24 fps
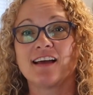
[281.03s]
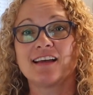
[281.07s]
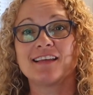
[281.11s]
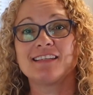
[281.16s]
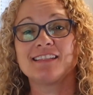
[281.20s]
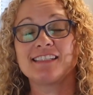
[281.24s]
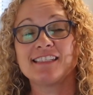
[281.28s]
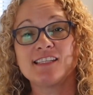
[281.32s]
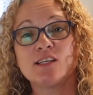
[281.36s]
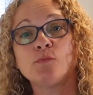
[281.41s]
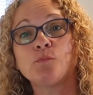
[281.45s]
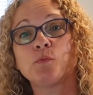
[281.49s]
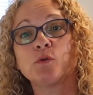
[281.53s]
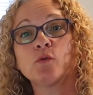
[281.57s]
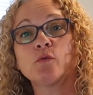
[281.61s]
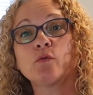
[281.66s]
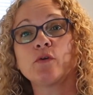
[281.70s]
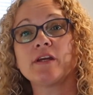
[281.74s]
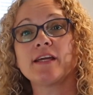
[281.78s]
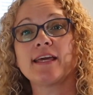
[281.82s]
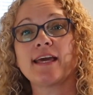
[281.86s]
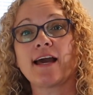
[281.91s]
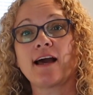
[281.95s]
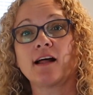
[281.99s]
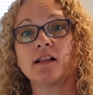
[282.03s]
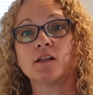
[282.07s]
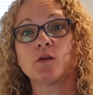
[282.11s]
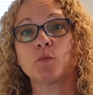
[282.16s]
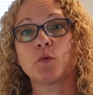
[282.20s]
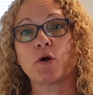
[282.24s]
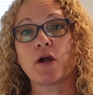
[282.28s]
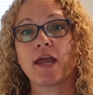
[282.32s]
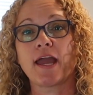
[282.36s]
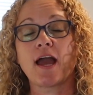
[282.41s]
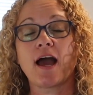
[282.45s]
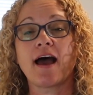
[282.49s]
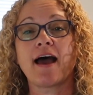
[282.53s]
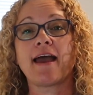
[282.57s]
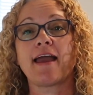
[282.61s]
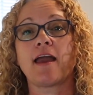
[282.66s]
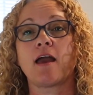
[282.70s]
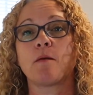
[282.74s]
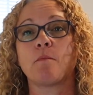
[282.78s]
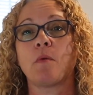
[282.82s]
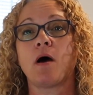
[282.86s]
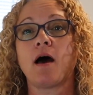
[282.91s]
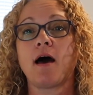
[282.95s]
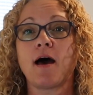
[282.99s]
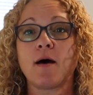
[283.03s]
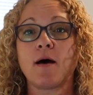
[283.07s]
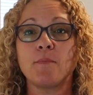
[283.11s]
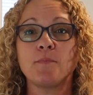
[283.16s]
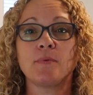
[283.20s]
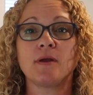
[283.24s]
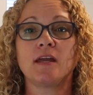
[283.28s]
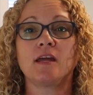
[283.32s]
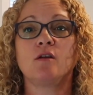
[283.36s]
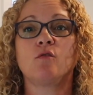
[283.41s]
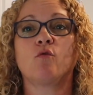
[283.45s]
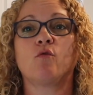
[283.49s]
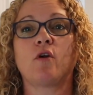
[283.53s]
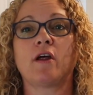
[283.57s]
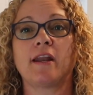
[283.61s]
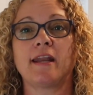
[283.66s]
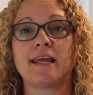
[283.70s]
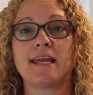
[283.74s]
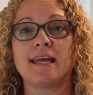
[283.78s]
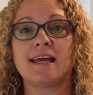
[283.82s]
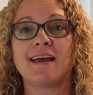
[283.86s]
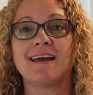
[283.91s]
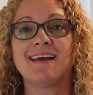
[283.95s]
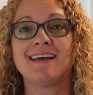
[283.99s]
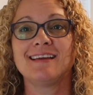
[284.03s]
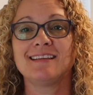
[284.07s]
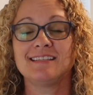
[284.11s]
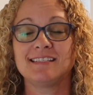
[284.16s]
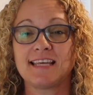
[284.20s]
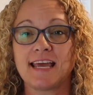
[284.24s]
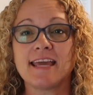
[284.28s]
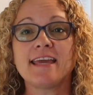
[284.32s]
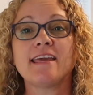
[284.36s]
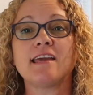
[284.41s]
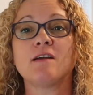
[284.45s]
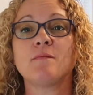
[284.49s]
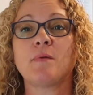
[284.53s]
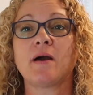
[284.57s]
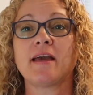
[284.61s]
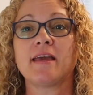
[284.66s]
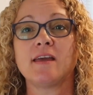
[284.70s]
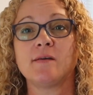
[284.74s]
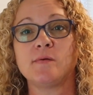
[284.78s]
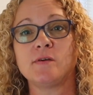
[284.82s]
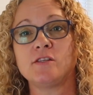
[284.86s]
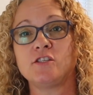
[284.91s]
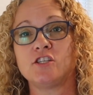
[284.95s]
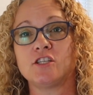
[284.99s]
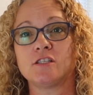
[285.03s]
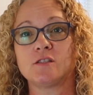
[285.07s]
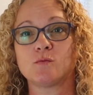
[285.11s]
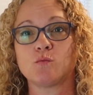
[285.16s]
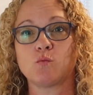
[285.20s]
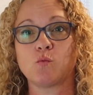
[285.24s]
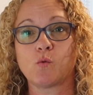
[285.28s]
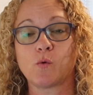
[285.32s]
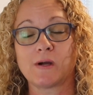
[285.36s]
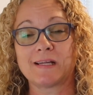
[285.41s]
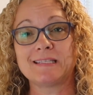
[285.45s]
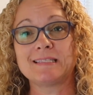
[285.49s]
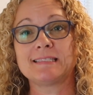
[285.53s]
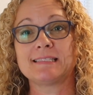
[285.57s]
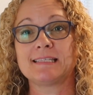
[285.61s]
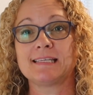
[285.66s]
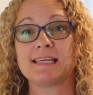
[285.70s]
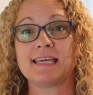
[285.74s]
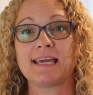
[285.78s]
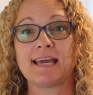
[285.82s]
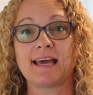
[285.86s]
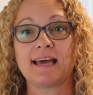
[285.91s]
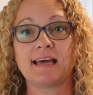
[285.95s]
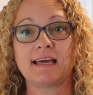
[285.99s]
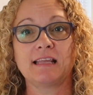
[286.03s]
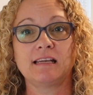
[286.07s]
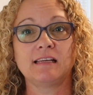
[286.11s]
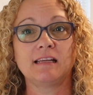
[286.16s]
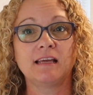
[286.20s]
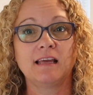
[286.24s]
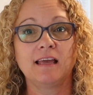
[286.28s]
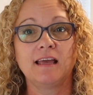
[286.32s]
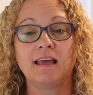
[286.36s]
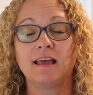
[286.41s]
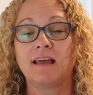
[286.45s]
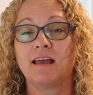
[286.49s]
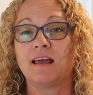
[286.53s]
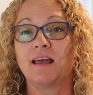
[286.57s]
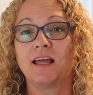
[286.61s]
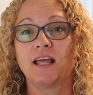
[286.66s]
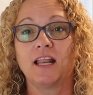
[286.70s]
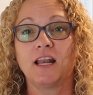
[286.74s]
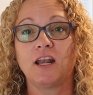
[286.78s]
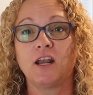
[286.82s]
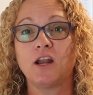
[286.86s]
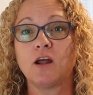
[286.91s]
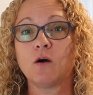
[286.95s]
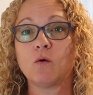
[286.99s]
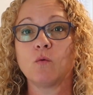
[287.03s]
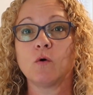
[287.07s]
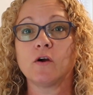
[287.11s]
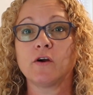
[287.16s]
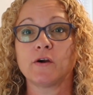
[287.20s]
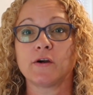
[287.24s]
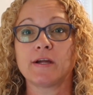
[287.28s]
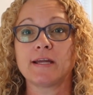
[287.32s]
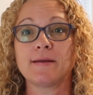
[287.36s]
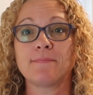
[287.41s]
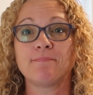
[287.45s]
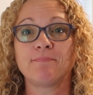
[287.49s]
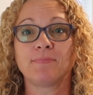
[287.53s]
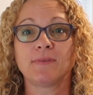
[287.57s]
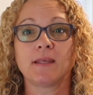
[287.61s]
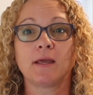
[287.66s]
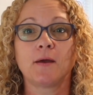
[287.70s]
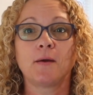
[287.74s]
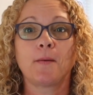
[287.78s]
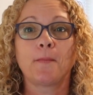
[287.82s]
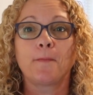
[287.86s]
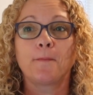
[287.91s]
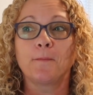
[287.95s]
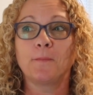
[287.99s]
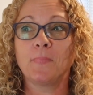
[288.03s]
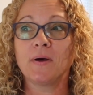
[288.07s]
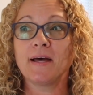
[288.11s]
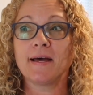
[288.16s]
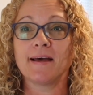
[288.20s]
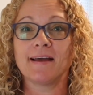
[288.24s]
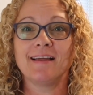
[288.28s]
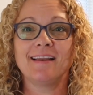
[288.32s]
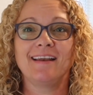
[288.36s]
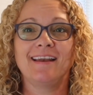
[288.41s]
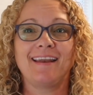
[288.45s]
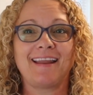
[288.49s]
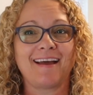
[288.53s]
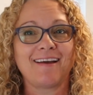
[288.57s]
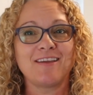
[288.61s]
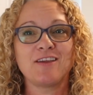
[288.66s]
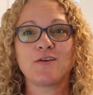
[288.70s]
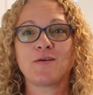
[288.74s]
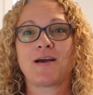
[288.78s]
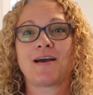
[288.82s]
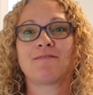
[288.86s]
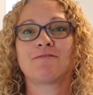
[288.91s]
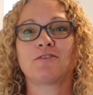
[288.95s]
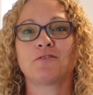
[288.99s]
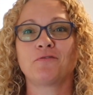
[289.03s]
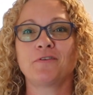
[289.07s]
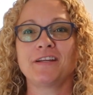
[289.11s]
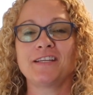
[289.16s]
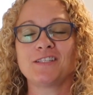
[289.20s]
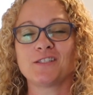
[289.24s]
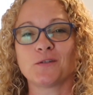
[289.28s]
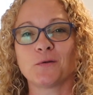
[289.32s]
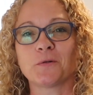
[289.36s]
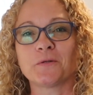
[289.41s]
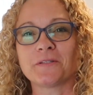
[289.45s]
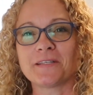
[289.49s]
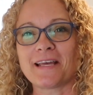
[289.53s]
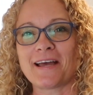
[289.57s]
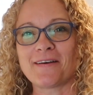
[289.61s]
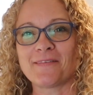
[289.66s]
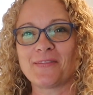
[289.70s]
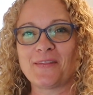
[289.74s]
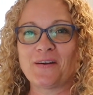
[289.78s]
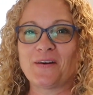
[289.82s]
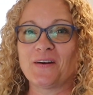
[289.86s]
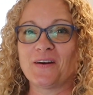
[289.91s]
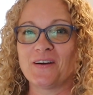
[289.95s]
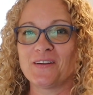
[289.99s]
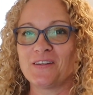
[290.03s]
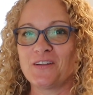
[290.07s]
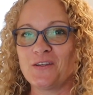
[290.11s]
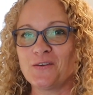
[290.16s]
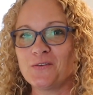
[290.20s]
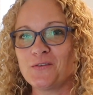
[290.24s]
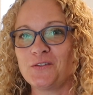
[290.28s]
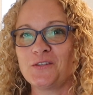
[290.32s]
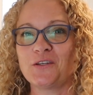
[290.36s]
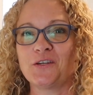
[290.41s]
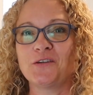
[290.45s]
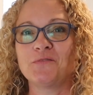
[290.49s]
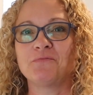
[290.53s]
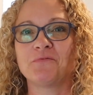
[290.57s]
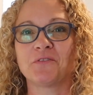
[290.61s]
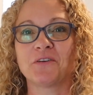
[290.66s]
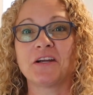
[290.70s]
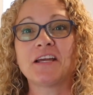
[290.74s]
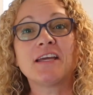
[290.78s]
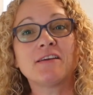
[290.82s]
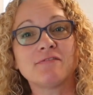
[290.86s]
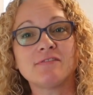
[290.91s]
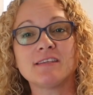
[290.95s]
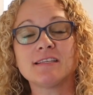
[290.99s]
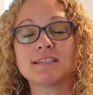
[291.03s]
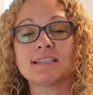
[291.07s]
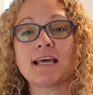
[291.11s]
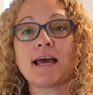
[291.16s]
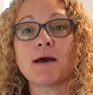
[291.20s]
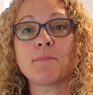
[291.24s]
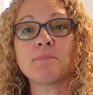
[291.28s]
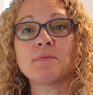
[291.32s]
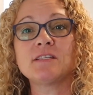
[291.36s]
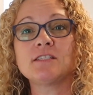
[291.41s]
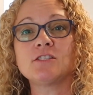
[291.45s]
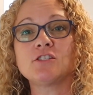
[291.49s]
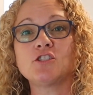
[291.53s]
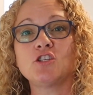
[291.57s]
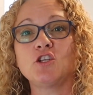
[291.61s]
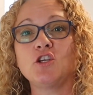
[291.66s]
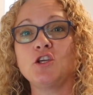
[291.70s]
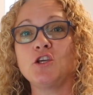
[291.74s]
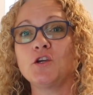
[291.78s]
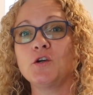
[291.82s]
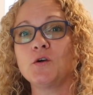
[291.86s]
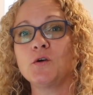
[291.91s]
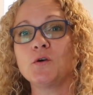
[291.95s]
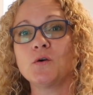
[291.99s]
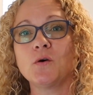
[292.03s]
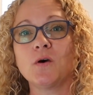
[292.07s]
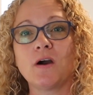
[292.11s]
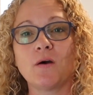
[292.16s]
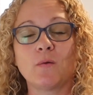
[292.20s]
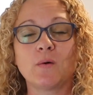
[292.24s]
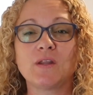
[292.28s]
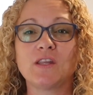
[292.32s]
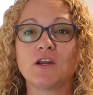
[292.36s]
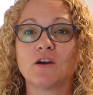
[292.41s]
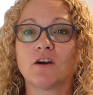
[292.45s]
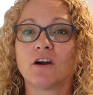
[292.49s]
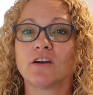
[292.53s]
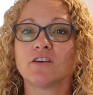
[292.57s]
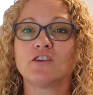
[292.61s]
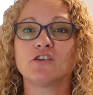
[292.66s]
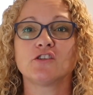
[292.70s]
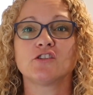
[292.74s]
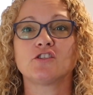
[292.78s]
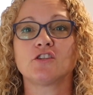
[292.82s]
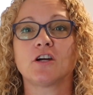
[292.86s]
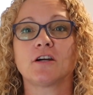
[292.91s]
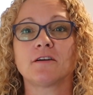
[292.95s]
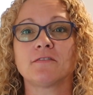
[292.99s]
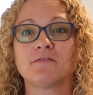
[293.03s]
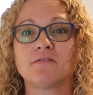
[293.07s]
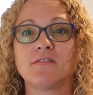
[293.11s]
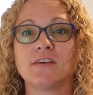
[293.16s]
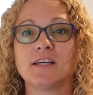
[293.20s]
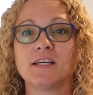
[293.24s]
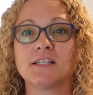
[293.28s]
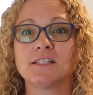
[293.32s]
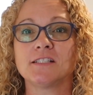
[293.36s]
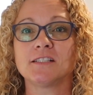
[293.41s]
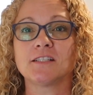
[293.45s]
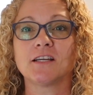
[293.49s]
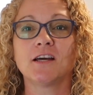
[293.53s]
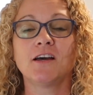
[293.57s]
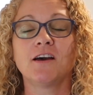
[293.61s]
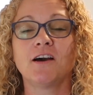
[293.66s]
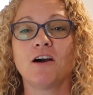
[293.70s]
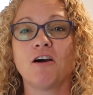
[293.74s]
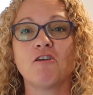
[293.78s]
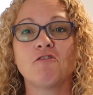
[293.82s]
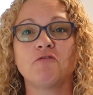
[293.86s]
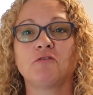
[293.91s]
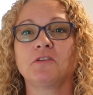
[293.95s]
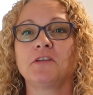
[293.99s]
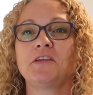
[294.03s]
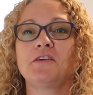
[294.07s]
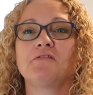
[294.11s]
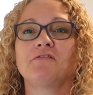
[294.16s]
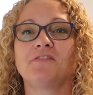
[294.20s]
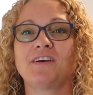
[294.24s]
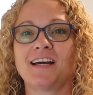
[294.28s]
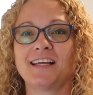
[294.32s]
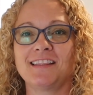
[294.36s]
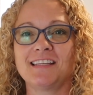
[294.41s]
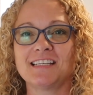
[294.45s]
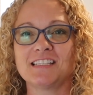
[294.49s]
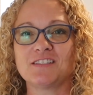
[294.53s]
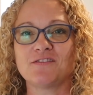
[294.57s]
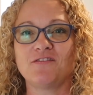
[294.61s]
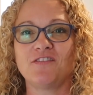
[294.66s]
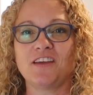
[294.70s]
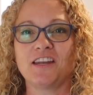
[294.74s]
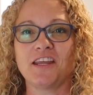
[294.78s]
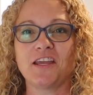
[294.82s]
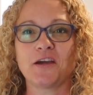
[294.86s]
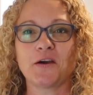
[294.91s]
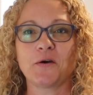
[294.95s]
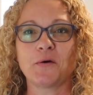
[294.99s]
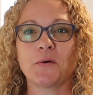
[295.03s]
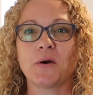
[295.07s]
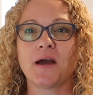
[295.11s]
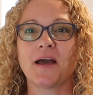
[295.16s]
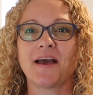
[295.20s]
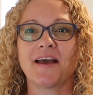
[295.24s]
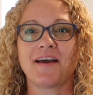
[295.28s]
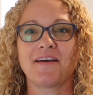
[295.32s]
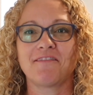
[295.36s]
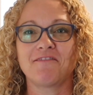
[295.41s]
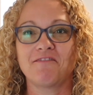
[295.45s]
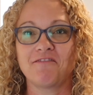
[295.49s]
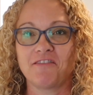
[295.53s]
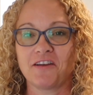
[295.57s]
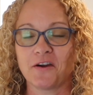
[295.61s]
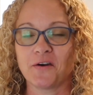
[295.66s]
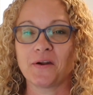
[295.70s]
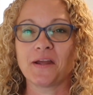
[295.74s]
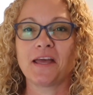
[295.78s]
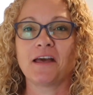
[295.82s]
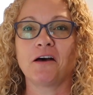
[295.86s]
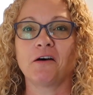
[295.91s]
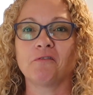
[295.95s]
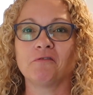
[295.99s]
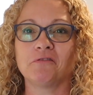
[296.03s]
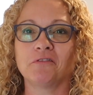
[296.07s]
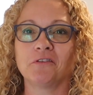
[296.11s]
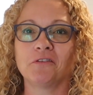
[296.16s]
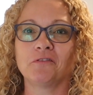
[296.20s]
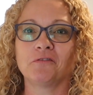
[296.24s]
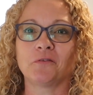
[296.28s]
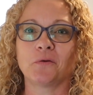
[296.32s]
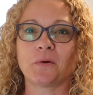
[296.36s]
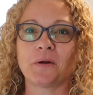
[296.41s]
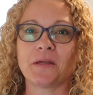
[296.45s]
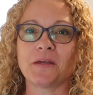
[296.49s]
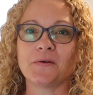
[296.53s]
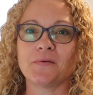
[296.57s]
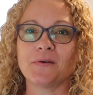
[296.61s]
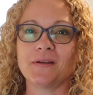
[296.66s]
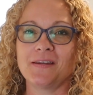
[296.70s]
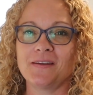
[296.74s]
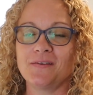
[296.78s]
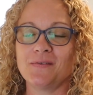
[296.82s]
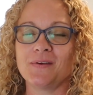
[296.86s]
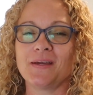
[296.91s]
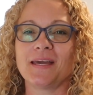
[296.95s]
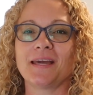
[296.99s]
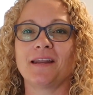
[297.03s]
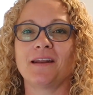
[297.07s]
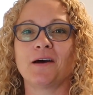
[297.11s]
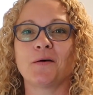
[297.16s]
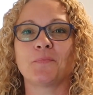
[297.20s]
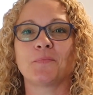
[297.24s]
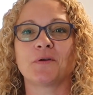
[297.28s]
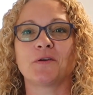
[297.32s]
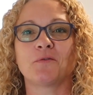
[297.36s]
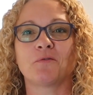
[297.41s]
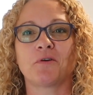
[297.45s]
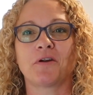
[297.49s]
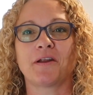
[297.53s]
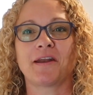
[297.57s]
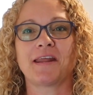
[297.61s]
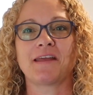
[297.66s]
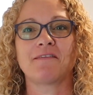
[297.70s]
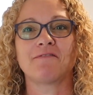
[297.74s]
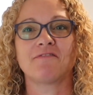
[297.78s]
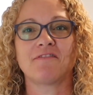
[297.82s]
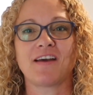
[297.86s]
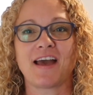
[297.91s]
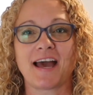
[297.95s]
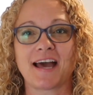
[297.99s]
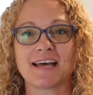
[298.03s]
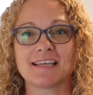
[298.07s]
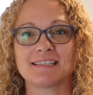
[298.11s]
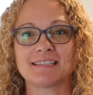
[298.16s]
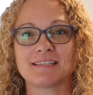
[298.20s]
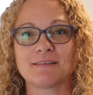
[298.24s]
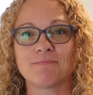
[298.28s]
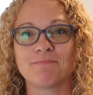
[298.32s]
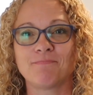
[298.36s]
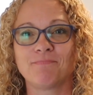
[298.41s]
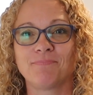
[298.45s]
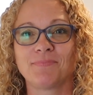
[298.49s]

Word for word: Simple recalibrate, I am up and running, taking my images once again, no worry. But now you have a resource out there on YouTube for if this happens to you when you're on your star field, hopefully you find this video very helpful for you and you get up and running fast.